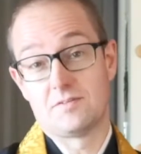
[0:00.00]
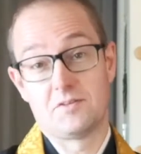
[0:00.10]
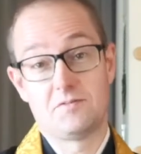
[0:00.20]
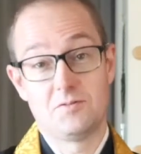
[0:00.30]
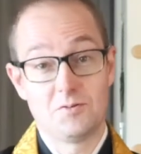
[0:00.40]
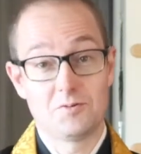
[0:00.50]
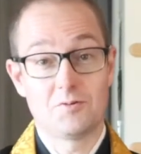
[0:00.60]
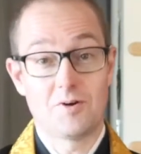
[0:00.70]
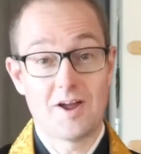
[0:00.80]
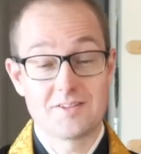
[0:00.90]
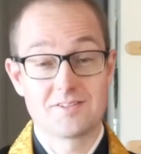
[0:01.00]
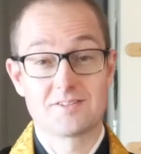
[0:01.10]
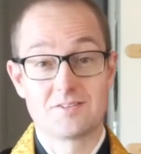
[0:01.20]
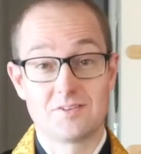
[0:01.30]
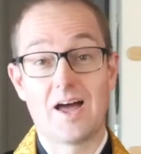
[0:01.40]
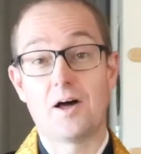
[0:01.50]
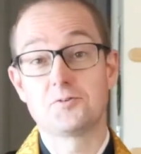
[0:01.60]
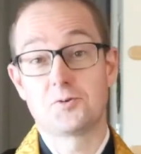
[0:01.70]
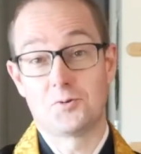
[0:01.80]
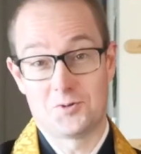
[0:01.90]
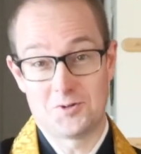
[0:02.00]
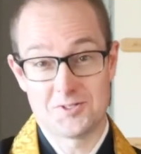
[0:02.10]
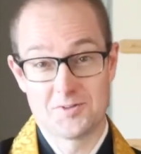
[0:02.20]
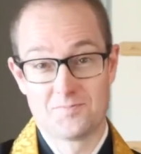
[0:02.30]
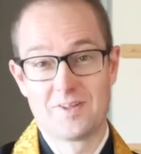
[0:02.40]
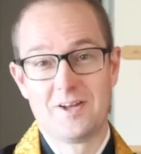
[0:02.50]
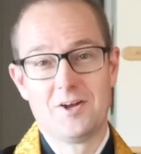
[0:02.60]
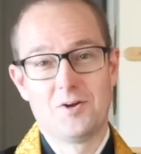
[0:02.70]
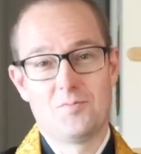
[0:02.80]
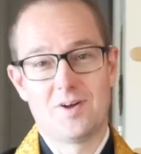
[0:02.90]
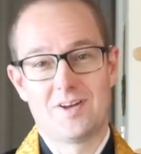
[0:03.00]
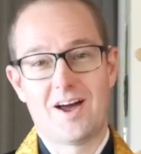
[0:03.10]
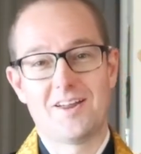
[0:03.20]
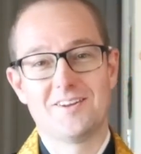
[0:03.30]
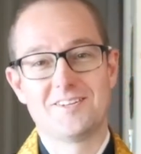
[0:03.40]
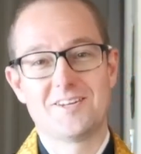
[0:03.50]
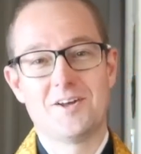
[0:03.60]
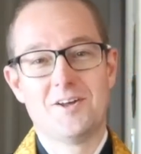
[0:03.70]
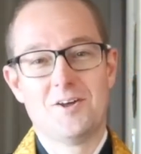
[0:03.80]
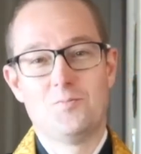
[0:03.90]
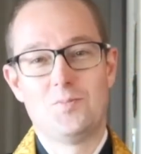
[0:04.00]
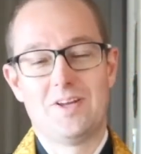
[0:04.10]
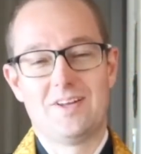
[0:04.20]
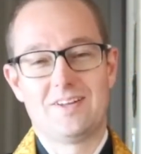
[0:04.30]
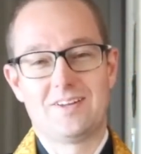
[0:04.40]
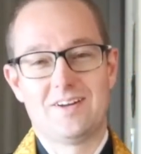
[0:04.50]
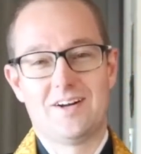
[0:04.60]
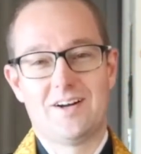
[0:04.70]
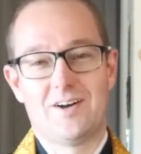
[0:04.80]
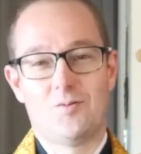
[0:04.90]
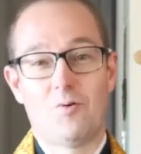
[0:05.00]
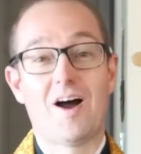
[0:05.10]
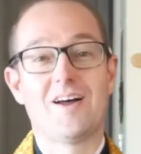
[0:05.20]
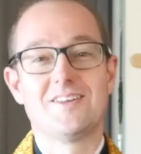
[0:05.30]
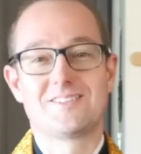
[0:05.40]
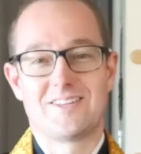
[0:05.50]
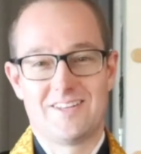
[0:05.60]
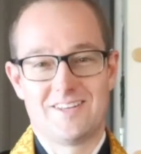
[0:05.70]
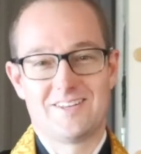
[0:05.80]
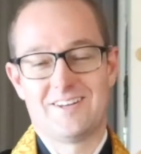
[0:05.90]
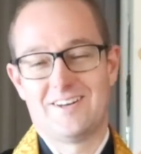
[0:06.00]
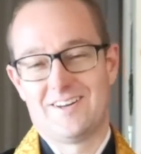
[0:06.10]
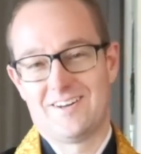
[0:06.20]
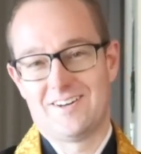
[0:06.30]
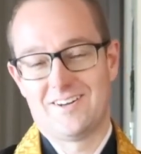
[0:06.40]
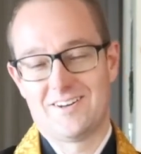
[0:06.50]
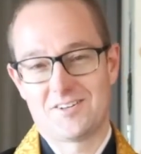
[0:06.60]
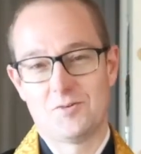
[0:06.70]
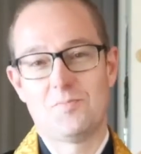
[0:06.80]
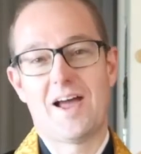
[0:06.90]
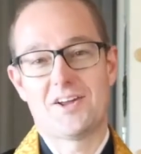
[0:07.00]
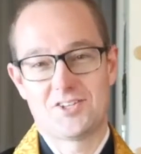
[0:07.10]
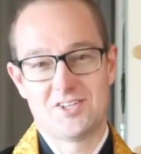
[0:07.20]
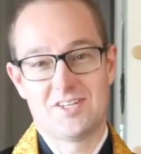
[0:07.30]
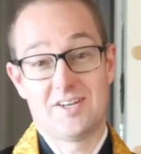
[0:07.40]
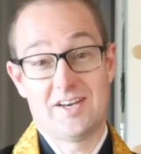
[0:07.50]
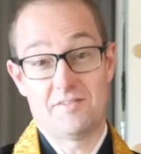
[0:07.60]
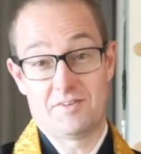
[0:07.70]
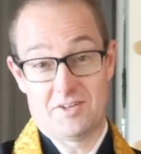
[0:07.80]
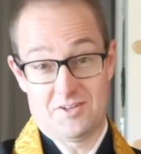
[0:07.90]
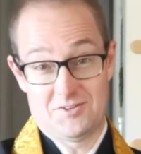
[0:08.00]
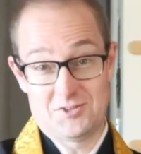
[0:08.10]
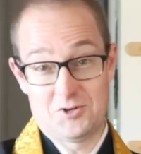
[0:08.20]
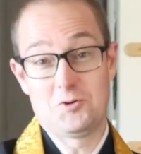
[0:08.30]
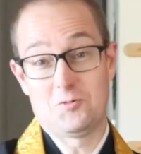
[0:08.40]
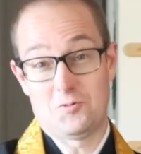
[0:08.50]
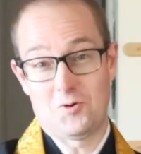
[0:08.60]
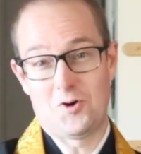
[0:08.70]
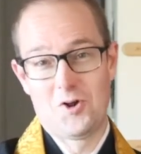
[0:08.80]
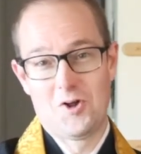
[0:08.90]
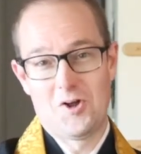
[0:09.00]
of the funeral rites to the householders. But Ananda, being wise and compassionate and having concern for